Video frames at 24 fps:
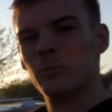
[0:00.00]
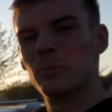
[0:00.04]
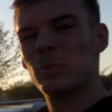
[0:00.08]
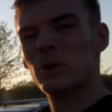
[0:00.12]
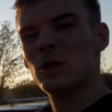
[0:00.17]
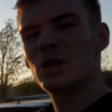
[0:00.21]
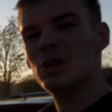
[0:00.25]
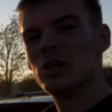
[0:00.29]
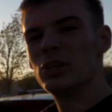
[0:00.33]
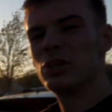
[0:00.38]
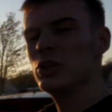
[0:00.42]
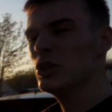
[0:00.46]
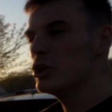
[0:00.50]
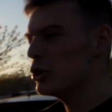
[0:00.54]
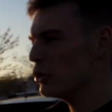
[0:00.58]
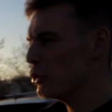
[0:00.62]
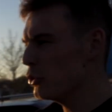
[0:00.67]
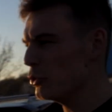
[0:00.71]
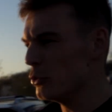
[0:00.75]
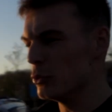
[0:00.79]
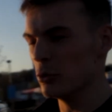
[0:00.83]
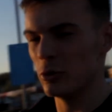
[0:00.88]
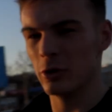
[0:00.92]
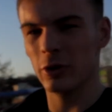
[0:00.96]

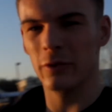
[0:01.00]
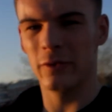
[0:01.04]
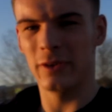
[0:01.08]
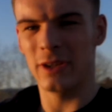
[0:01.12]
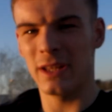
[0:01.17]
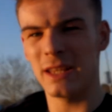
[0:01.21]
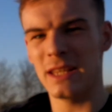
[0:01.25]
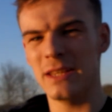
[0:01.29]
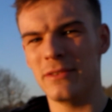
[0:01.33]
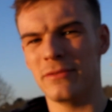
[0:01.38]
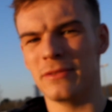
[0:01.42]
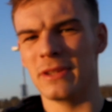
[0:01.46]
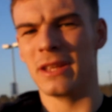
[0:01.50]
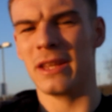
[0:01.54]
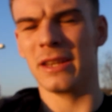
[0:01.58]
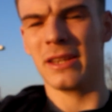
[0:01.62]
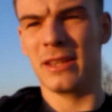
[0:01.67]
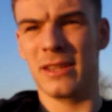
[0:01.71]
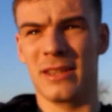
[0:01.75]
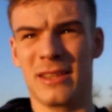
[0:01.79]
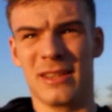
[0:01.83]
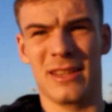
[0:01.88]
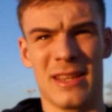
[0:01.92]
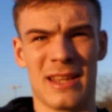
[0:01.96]
beauty of an evening,
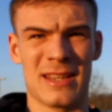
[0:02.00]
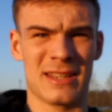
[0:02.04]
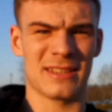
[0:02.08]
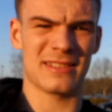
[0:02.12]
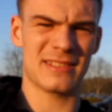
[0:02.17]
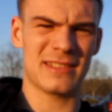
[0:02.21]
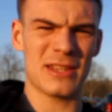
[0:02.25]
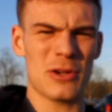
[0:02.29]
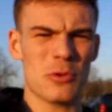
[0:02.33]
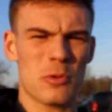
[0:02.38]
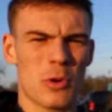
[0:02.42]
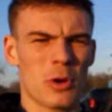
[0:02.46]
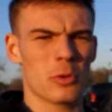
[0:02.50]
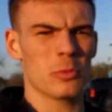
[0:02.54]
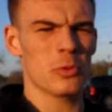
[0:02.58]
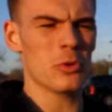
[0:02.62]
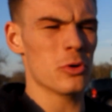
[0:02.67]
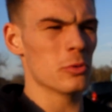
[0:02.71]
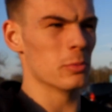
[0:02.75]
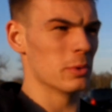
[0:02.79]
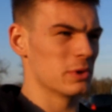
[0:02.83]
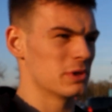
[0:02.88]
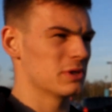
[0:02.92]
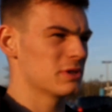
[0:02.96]
and it's still quite
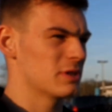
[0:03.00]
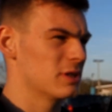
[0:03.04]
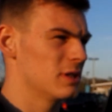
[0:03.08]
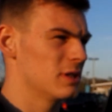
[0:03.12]
warm, which is